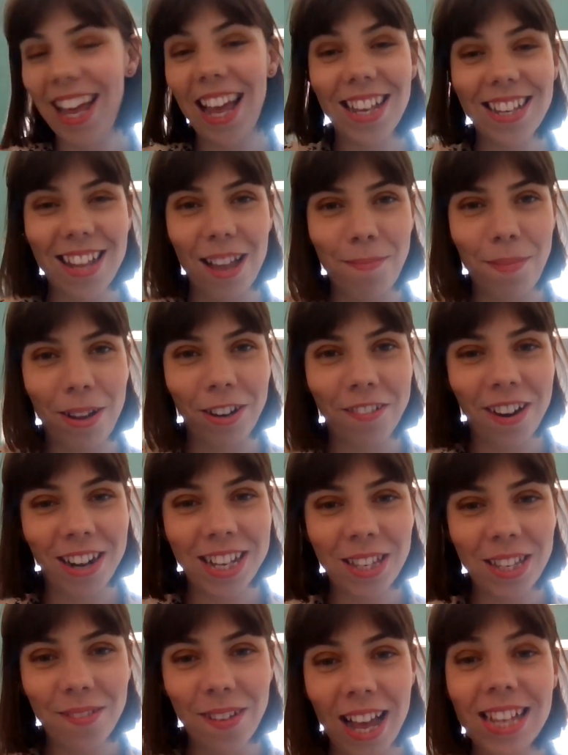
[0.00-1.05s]
So my granny
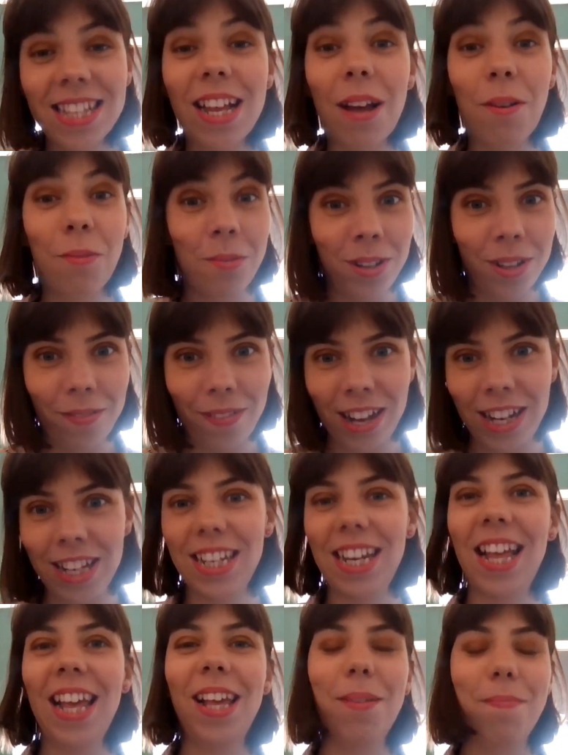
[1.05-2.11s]
squares will
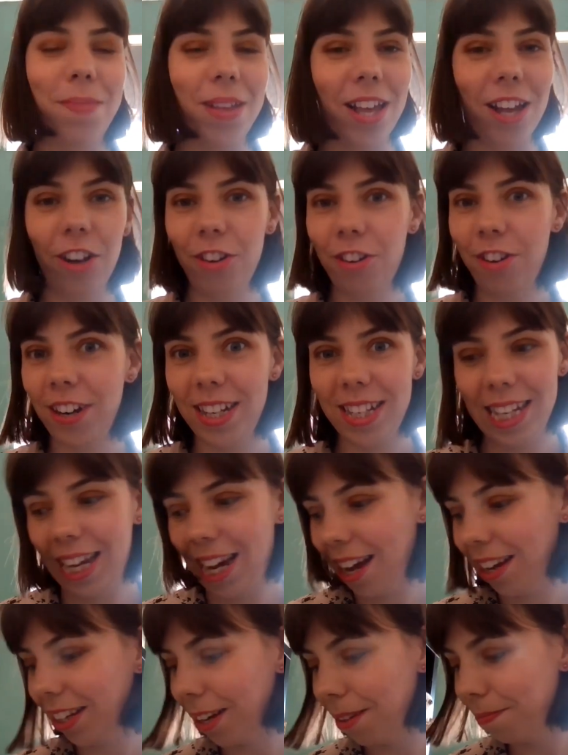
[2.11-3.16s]
eventually be a crazy
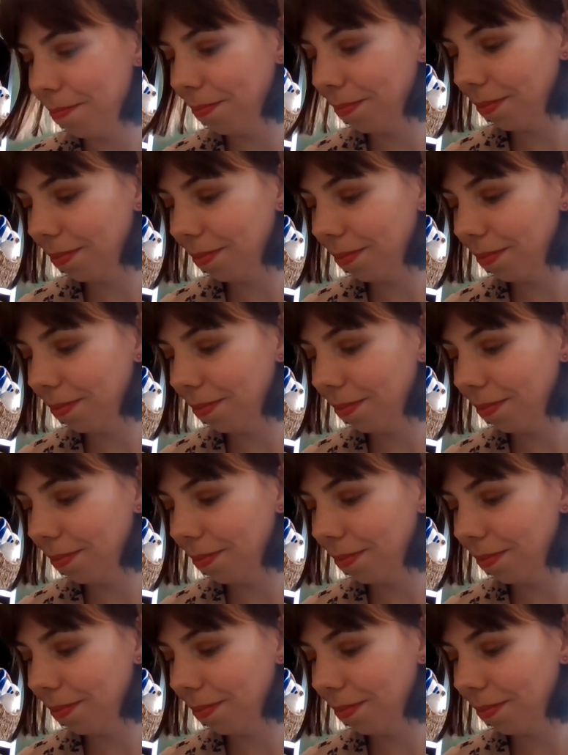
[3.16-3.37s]
cardigan.